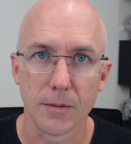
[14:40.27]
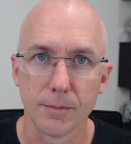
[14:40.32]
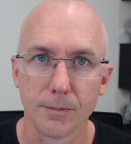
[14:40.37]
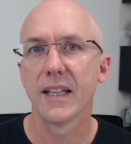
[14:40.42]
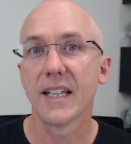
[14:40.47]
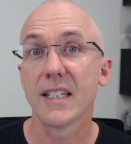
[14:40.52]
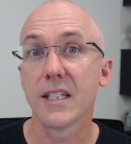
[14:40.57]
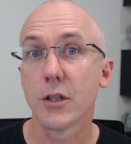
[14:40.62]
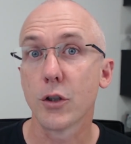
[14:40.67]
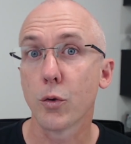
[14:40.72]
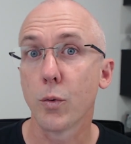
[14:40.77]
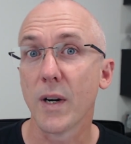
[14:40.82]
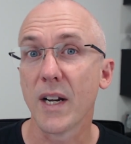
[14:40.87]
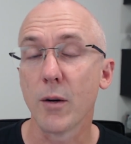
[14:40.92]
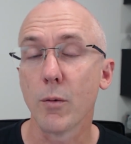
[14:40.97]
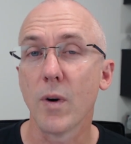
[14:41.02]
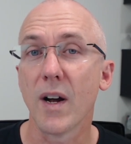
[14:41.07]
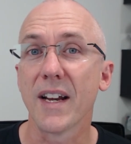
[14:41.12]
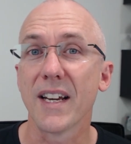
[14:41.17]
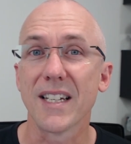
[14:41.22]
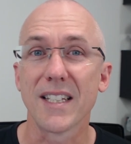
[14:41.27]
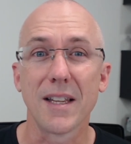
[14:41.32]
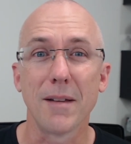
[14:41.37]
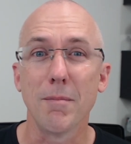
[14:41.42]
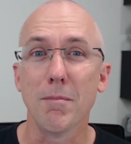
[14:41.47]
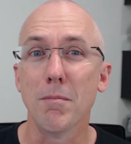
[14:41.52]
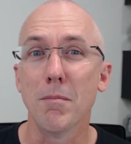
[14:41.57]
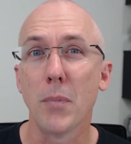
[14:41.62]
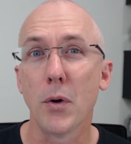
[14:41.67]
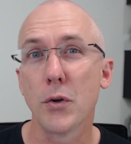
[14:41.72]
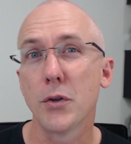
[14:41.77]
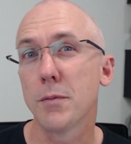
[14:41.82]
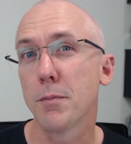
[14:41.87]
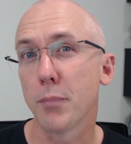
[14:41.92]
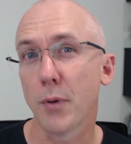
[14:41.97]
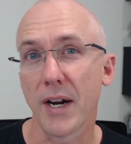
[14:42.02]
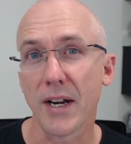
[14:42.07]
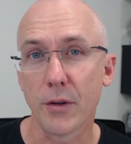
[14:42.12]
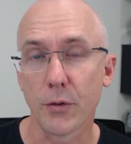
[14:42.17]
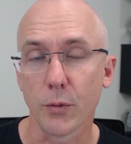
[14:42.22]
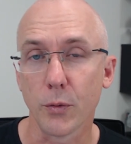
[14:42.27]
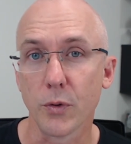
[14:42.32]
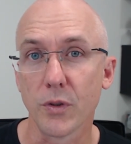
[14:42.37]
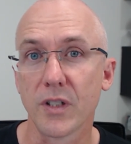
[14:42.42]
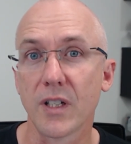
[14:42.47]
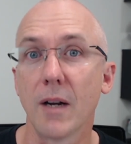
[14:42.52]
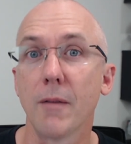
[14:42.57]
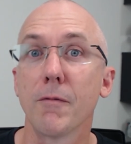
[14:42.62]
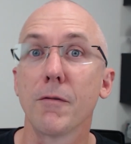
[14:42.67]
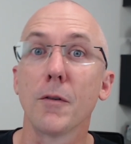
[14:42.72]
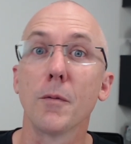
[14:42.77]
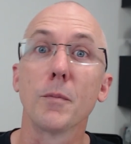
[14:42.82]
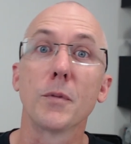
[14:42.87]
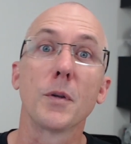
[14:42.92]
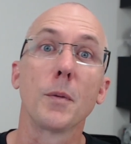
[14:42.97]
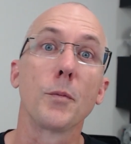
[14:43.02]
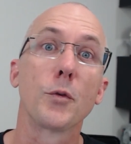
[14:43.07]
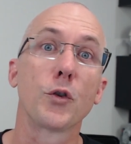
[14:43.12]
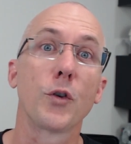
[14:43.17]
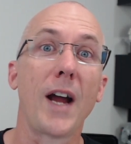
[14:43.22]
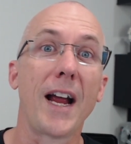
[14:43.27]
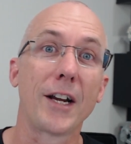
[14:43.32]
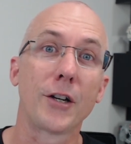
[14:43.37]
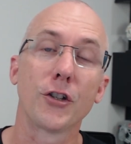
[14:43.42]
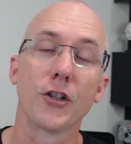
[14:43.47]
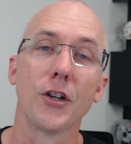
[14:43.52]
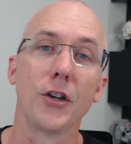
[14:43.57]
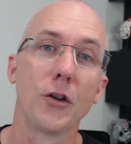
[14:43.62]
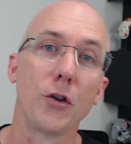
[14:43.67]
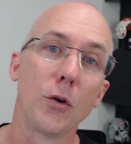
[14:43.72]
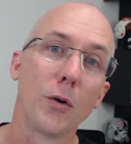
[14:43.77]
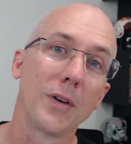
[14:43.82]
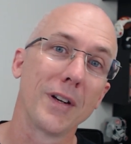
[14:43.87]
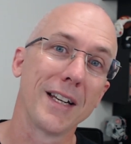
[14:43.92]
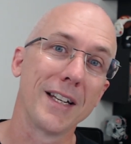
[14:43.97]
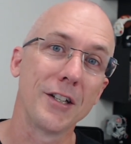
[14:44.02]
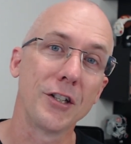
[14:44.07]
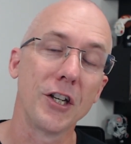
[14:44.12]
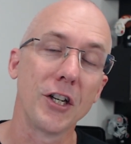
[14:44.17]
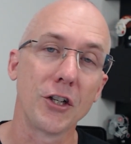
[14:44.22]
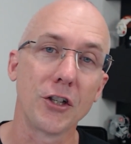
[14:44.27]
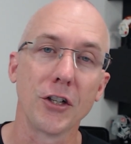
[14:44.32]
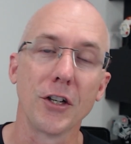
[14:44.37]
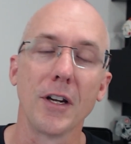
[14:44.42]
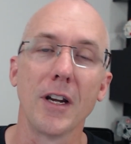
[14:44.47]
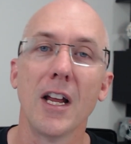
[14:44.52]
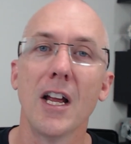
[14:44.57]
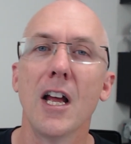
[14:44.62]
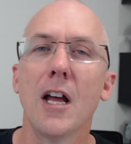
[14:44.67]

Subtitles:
Lesson 21 is that most breakthroughs come from subtraction, not addition.